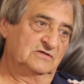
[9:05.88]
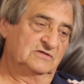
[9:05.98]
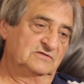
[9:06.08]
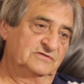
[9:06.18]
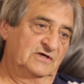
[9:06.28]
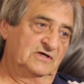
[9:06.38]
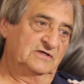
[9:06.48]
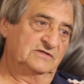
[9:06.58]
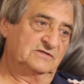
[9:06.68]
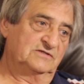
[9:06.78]
at
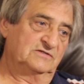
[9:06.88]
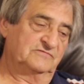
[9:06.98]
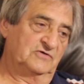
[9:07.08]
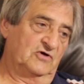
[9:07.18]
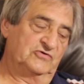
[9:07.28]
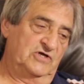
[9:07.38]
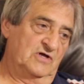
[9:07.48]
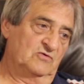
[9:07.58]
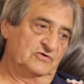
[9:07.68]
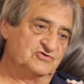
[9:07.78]
night, you
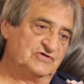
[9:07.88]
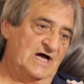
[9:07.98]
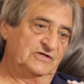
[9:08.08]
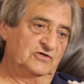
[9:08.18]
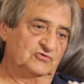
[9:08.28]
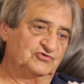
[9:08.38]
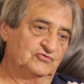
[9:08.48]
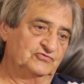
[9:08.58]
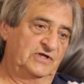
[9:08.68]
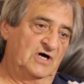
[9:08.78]
know, on a Saturday or
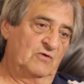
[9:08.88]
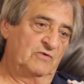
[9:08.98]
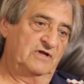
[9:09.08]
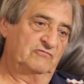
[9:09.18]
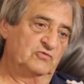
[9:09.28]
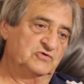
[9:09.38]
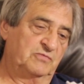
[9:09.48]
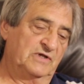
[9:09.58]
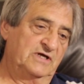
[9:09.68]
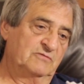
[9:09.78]
Sunday night whenever we was
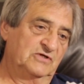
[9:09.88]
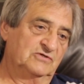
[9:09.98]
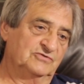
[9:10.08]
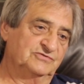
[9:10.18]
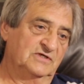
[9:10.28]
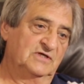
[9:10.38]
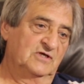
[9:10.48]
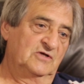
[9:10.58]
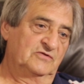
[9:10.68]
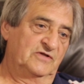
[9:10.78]
playing, because
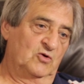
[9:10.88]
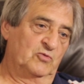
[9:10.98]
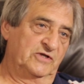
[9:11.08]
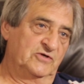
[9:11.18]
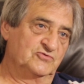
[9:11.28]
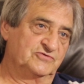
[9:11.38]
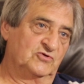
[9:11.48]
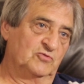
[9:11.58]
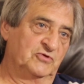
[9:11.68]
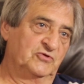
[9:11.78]
nobody used to
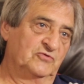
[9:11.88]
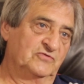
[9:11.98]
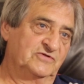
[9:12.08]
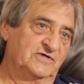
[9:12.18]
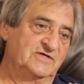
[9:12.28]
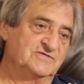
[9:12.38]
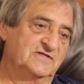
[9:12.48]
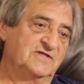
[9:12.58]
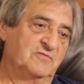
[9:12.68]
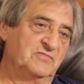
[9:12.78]
come and do the tees
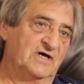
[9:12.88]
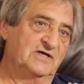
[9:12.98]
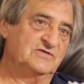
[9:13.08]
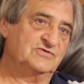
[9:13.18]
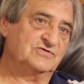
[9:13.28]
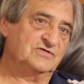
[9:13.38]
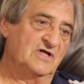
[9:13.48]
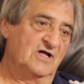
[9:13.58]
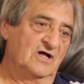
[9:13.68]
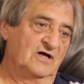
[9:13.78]
in them days.
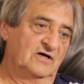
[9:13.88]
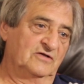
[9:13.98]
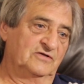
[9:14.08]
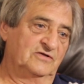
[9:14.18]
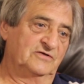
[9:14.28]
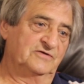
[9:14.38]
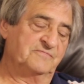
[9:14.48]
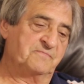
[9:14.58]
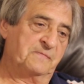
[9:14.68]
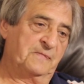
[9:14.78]

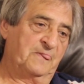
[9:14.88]
And